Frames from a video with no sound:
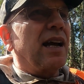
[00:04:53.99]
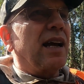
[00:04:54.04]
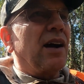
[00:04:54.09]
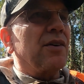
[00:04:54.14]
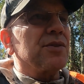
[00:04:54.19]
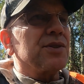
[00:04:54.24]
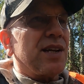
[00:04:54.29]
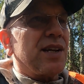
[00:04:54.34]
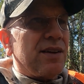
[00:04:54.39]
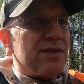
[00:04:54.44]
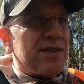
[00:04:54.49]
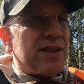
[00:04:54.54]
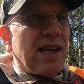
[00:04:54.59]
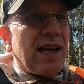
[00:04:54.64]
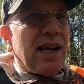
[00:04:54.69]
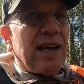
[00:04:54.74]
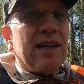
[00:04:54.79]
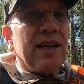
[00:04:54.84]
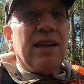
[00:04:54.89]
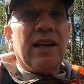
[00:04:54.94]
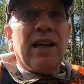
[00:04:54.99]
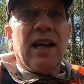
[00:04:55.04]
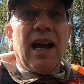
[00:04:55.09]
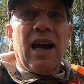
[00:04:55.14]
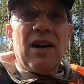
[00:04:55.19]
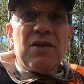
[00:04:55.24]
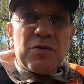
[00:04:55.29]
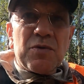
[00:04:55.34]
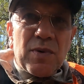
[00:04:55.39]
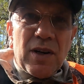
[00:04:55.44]
I was outside.
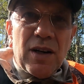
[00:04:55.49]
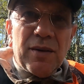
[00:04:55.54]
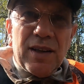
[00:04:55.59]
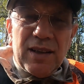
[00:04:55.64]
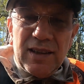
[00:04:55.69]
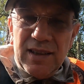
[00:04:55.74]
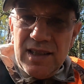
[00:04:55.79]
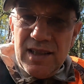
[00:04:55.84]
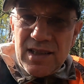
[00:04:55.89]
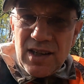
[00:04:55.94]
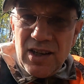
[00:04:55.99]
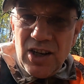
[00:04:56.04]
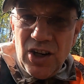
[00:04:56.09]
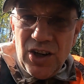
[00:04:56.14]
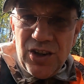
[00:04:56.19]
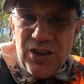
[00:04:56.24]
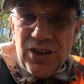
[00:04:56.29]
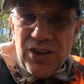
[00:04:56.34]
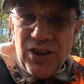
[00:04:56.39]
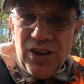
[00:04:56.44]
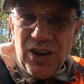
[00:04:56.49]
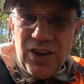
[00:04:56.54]
I was probably at least 100,